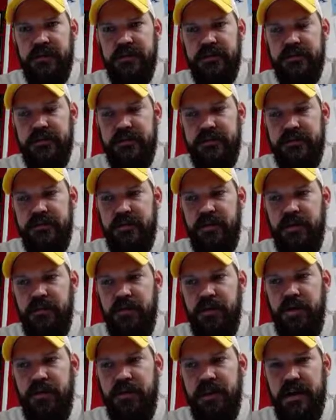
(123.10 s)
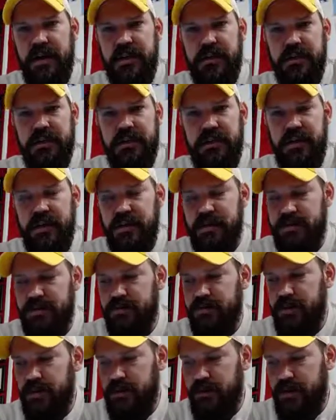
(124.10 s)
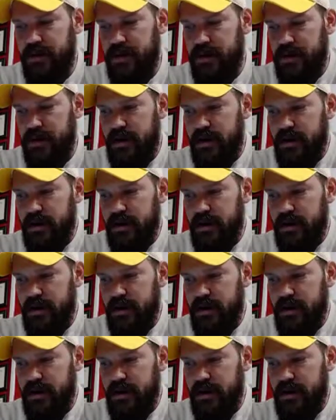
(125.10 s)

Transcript: and moving in a smooth